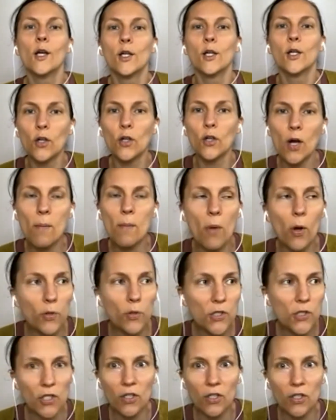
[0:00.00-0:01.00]
you're
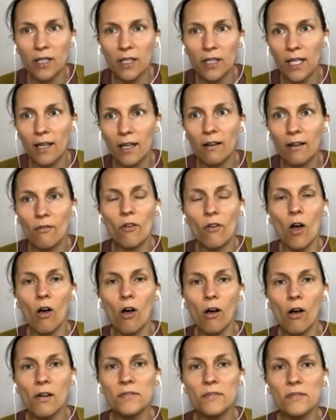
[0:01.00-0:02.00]
emotionally
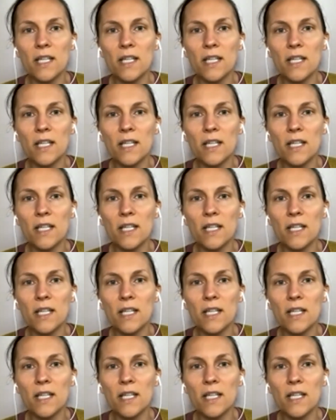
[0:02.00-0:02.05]
involved